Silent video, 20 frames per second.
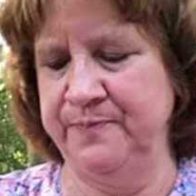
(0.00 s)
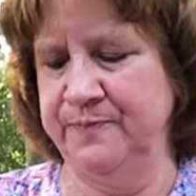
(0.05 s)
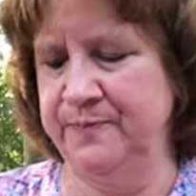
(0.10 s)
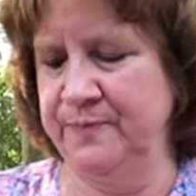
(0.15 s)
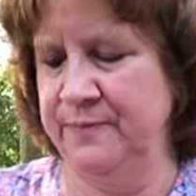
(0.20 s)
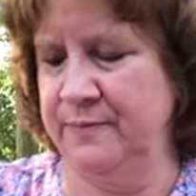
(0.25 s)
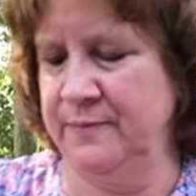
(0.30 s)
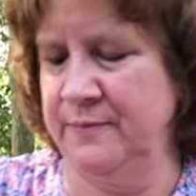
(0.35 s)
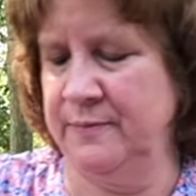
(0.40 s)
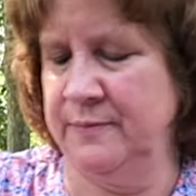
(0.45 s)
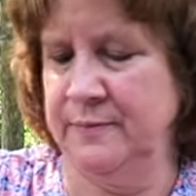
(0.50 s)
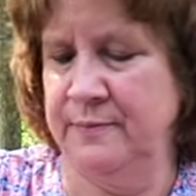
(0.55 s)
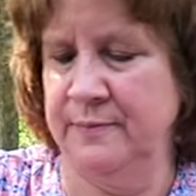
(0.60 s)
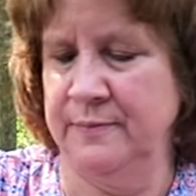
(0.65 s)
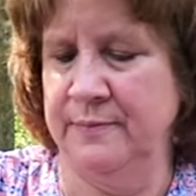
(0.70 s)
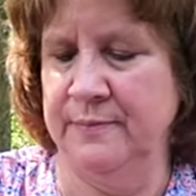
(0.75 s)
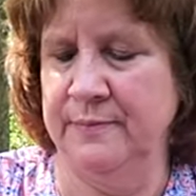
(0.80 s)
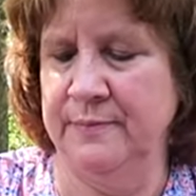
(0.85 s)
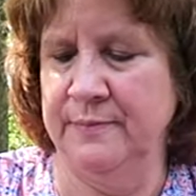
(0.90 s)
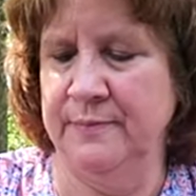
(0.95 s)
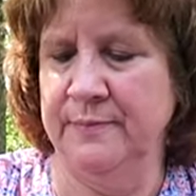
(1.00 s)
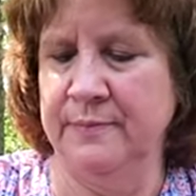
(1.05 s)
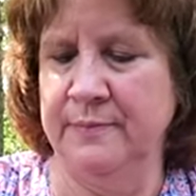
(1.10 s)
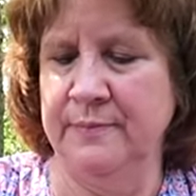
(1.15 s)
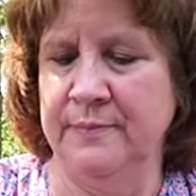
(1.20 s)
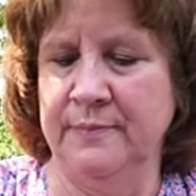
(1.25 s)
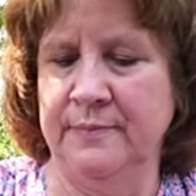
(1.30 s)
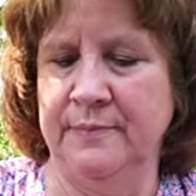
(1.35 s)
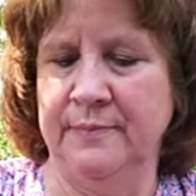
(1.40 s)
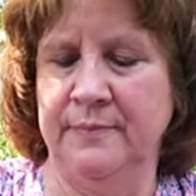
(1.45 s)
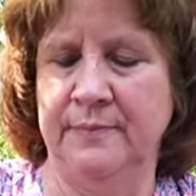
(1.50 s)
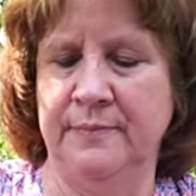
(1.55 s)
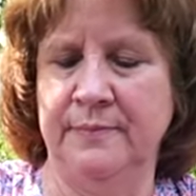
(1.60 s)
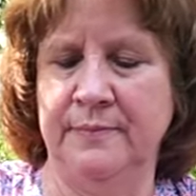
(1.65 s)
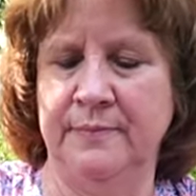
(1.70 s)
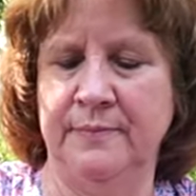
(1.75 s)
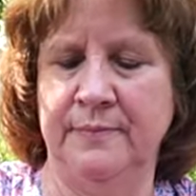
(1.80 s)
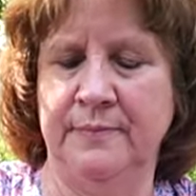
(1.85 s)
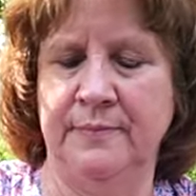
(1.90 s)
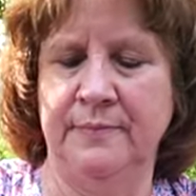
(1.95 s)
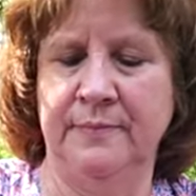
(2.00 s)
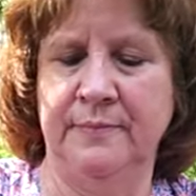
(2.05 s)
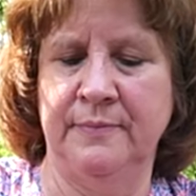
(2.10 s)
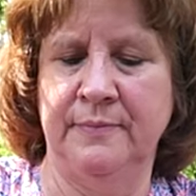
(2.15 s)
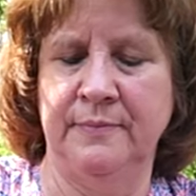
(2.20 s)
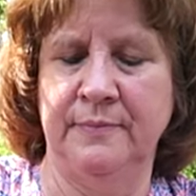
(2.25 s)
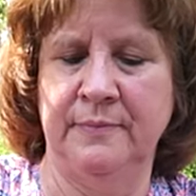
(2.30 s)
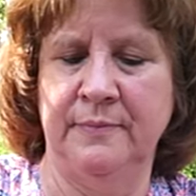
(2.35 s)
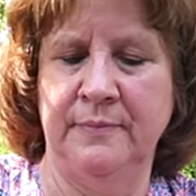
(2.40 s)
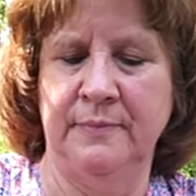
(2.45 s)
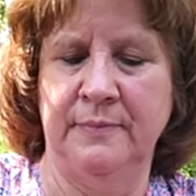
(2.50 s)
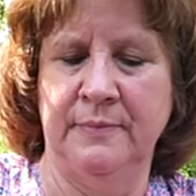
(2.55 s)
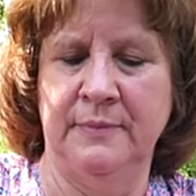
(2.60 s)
Nobody speaks.